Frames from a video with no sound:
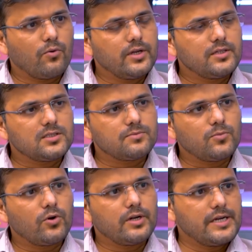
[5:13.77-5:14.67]
only the
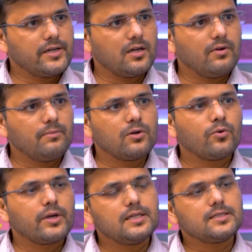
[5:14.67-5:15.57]
small needle will be
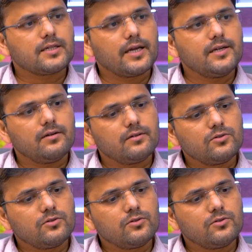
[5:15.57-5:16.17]
going inside